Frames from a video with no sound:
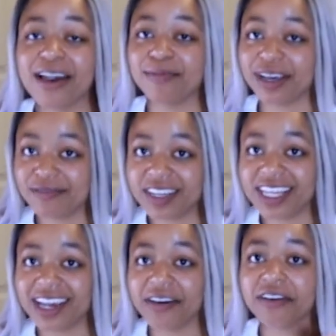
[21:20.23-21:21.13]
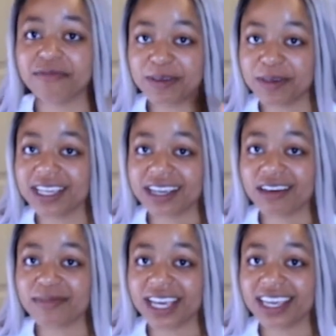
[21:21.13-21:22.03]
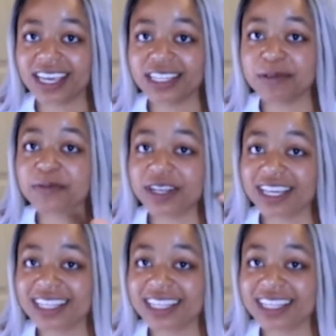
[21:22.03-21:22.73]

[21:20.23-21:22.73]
my video of me picking out my engagement ring,